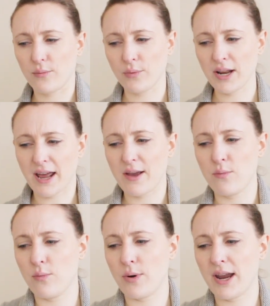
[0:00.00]
when I
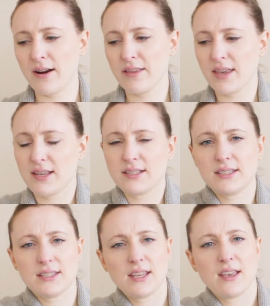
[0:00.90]
wear
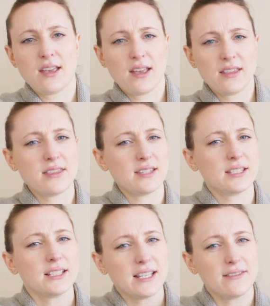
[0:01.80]
this, the
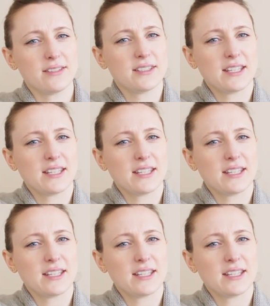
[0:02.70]
sleeves